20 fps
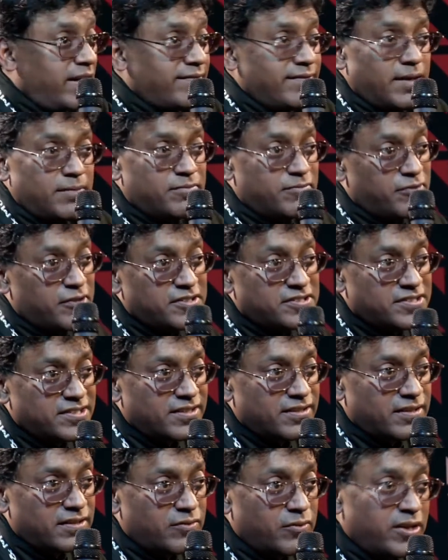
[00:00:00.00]
developed first,
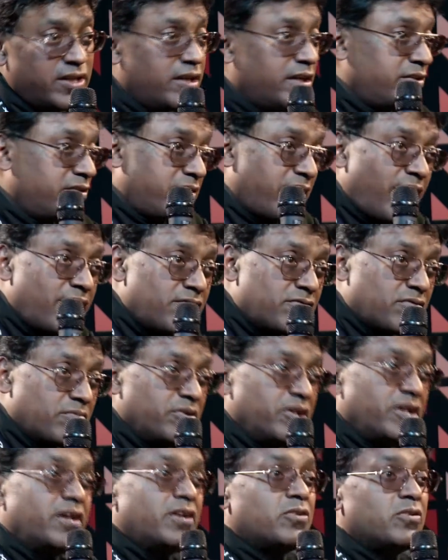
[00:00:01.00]
and whether it traveled from
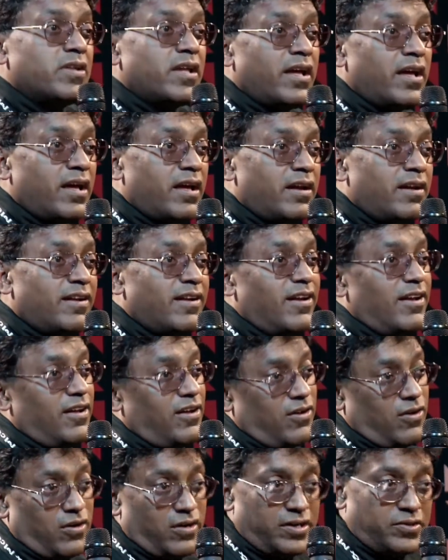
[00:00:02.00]
here to there
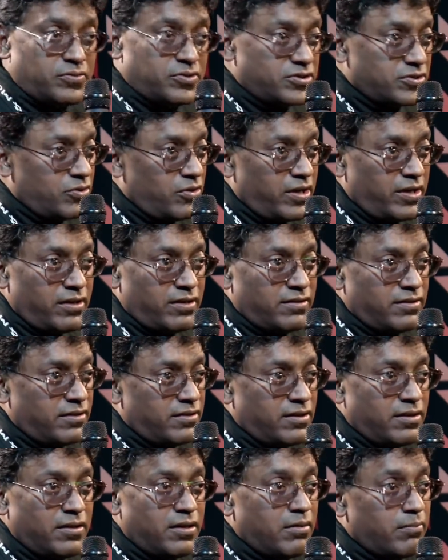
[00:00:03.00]
or it was going
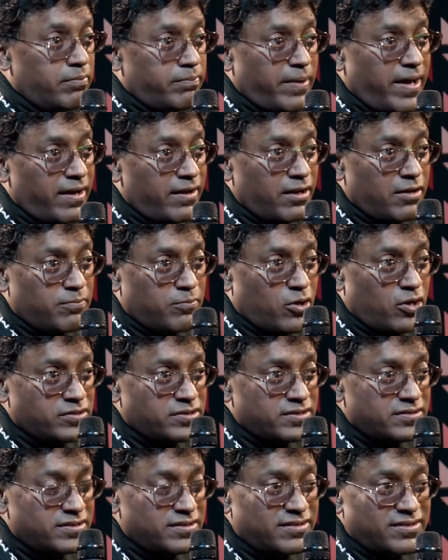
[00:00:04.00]
in a parallel
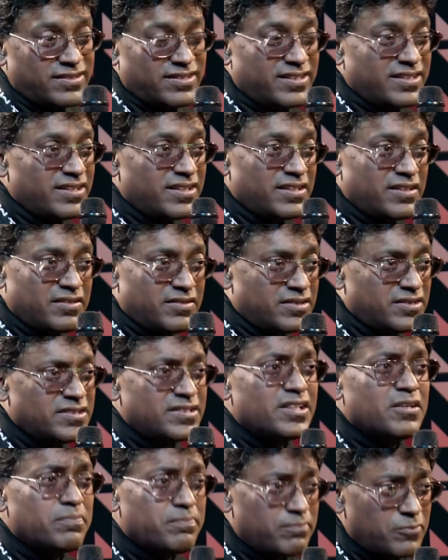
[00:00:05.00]
process, and it's
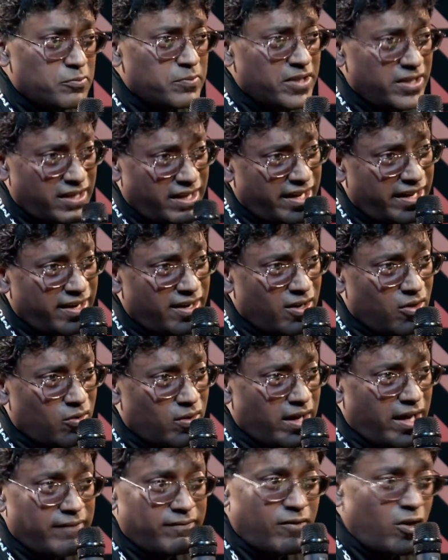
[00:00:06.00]
still to be ironed
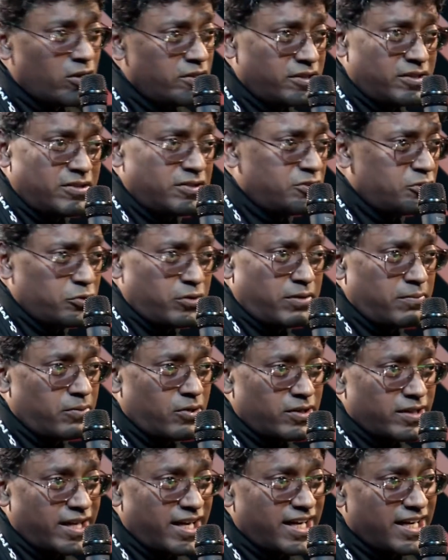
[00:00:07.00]
out. I'm not sure
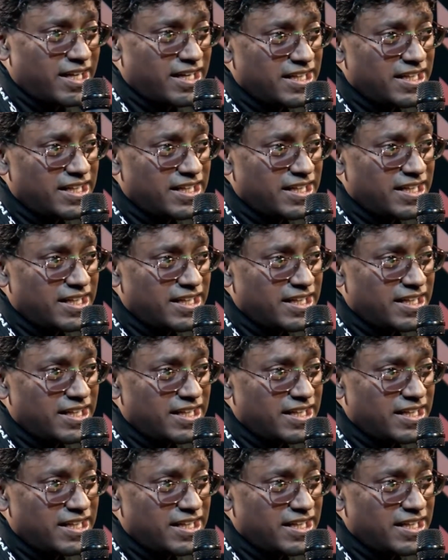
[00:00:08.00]
about that.